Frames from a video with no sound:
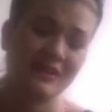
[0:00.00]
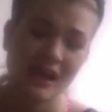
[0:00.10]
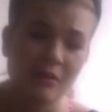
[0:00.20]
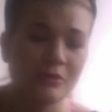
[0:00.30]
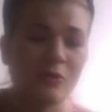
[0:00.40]

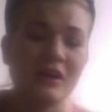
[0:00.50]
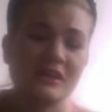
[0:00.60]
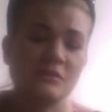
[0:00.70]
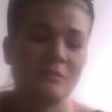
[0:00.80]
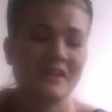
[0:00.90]
can be quite
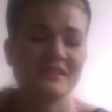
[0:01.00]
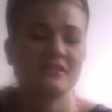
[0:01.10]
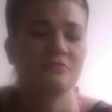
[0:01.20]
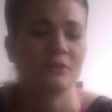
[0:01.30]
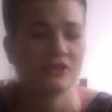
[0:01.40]

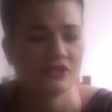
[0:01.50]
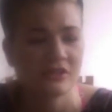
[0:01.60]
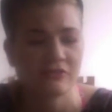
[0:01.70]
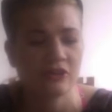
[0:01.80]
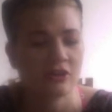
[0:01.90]
expensive, but usually
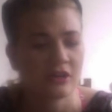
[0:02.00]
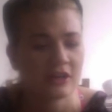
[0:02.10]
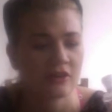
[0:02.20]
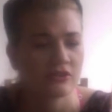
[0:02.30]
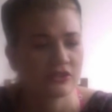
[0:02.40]
if you go to
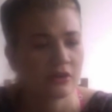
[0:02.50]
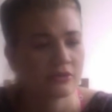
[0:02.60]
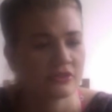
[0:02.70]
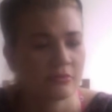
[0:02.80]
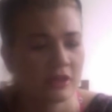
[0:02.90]
like Costco
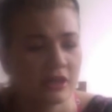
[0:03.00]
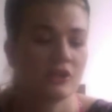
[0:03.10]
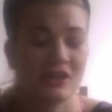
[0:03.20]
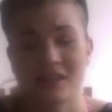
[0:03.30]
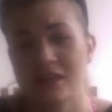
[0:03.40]
or something,
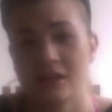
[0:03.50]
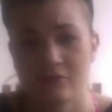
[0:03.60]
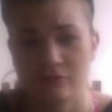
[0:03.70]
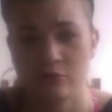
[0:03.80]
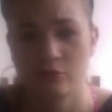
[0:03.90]
you can get it
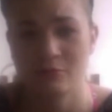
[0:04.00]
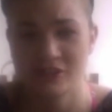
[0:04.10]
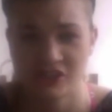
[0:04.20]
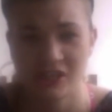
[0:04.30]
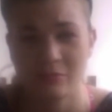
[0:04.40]
for a bit
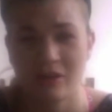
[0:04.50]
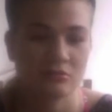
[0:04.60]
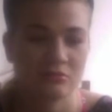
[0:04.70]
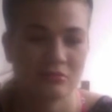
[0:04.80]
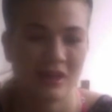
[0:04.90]
cheaper.
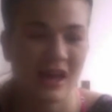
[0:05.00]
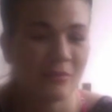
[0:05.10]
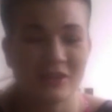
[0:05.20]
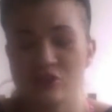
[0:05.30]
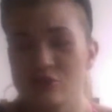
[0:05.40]
I
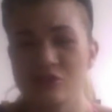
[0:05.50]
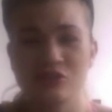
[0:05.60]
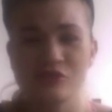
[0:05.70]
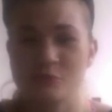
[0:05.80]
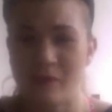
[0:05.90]
mean, you could
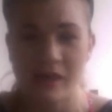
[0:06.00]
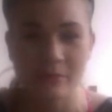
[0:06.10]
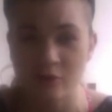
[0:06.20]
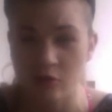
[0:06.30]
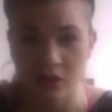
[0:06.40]
use
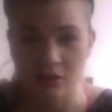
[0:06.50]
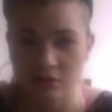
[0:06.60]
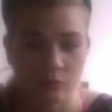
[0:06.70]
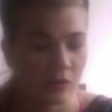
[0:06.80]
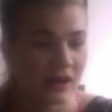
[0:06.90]
baby
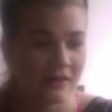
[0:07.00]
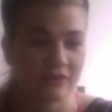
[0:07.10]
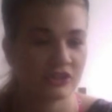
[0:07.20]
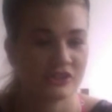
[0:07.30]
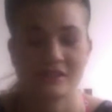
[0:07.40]
oil,
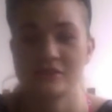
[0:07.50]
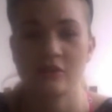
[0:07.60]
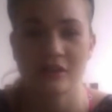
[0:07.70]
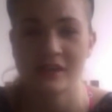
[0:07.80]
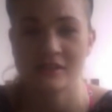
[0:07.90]
whatever, just as
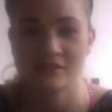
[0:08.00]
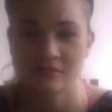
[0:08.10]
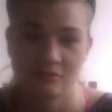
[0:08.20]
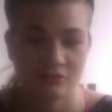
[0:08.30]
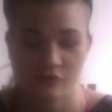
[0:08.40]
long as
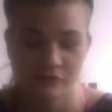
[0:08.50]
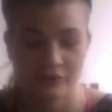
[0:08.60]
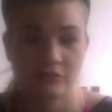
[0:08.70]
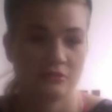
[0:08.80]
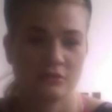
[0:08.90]
you
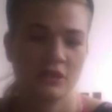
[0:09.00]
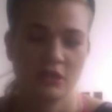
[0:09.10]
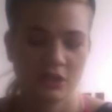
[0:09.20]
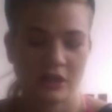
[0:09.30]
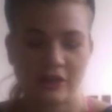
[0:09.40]
feel
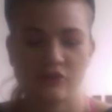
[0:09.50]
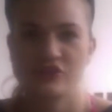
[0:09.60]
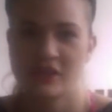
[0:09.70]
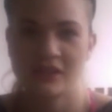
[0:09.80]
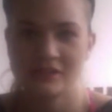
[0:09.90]
like your
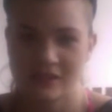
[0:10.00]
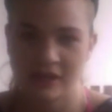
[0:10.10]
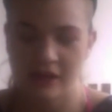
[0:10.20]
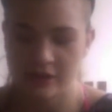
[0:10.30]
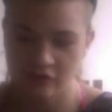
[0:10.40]
skin is
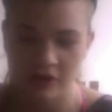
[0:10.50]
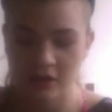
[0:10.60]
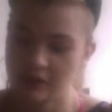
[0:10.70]
getting hydrated